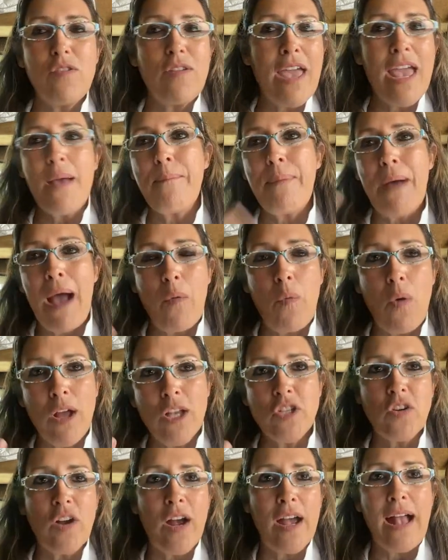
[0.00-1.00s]
can't buy
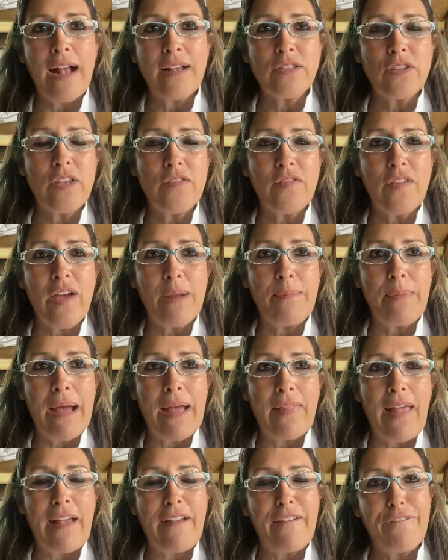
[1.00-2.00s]
one triaxle. You've got to buy
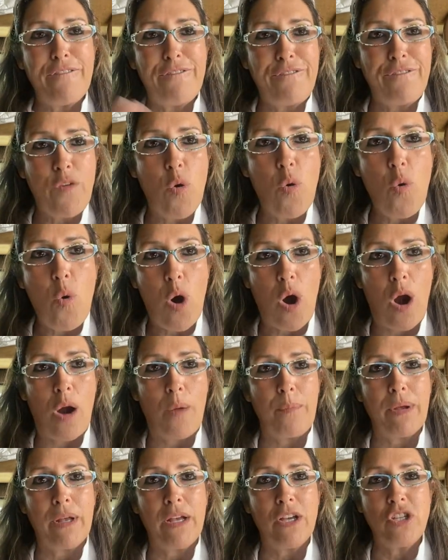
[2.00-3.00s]
like
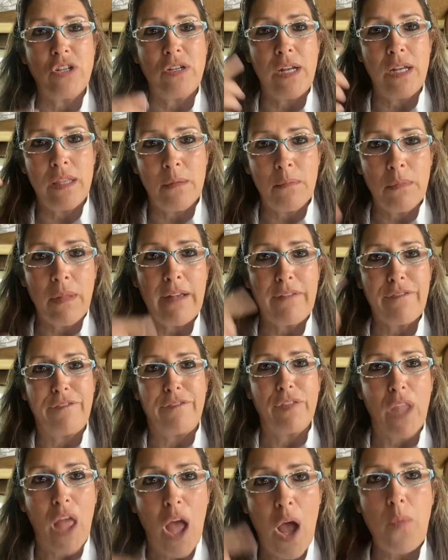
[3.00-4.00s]
4 because you need them like
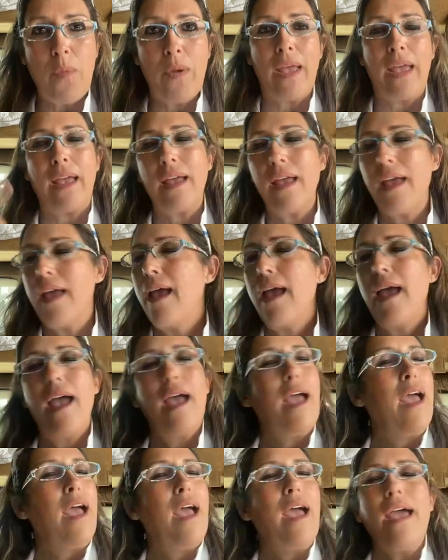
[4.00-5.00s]
flowing.
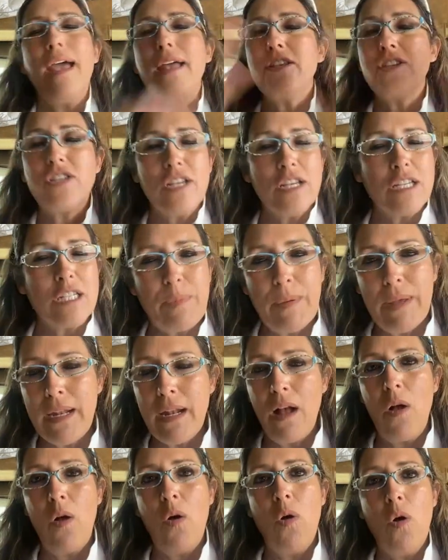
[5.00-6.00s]
It's just been
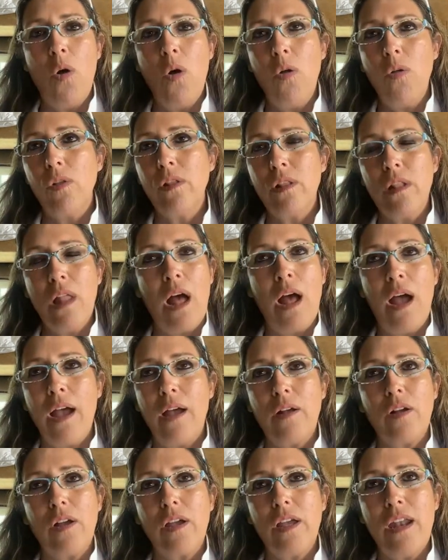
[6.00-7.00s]
a whole lot.
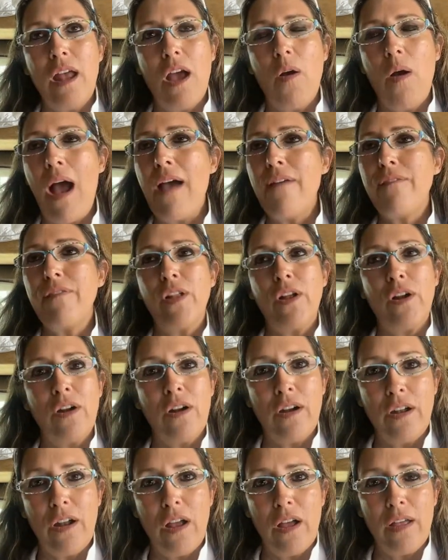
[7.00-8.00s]
I've
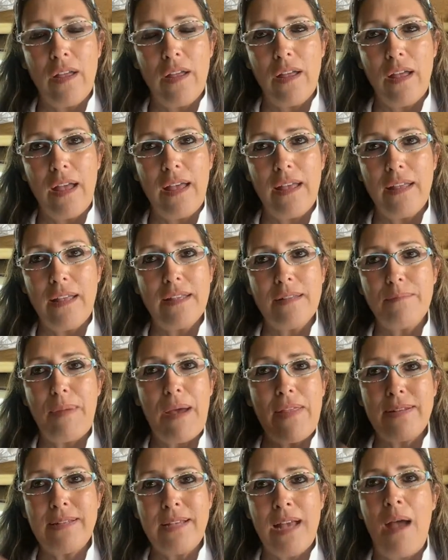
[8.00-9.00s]
learned
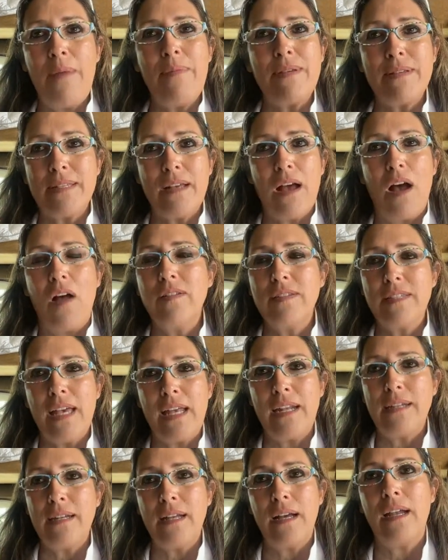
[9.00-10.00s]
by the time this is all
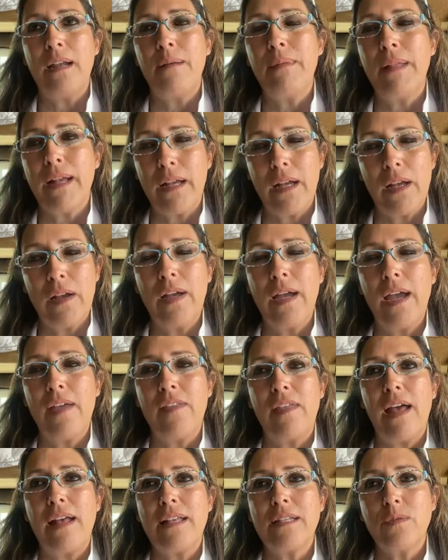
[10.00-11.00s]
said and done, I'm like, okay,
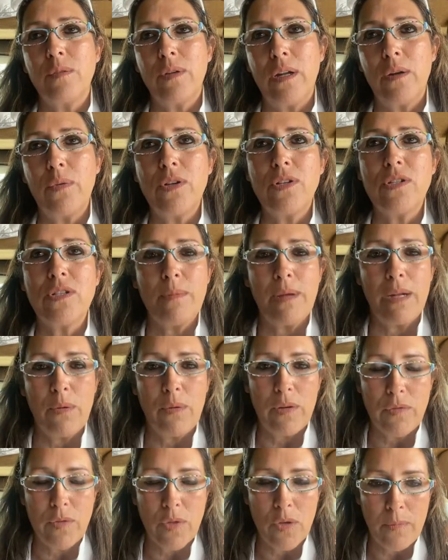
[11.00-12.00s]
that's what I wish somebody
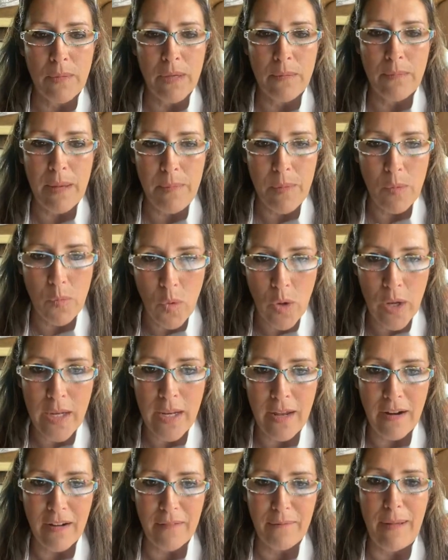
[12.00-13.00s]
would have told me in maybe 1
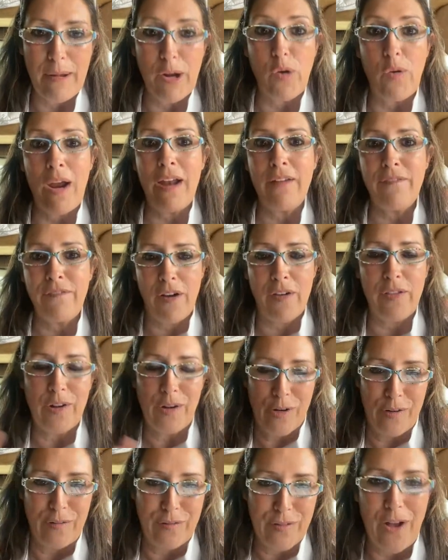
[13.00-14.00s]
year. My grandfather
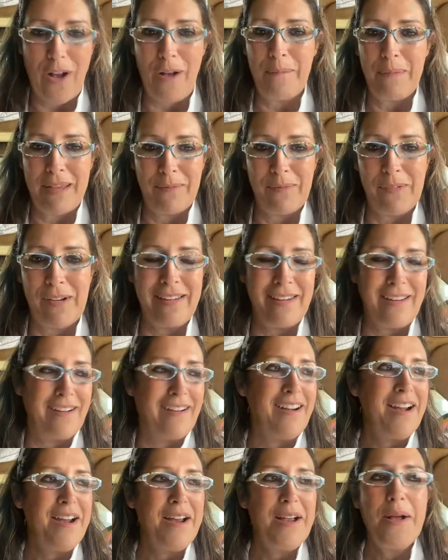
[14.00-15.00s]
could have taught me in 1
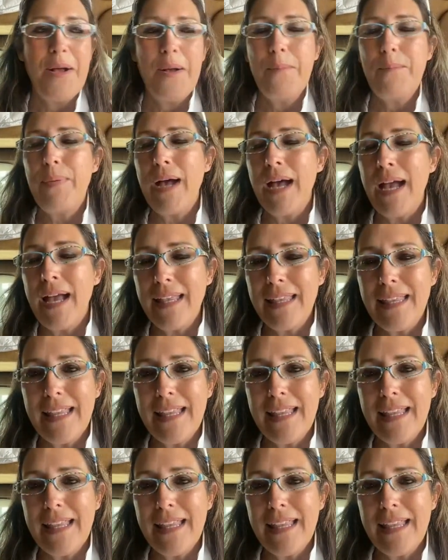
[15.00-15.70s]
year. But,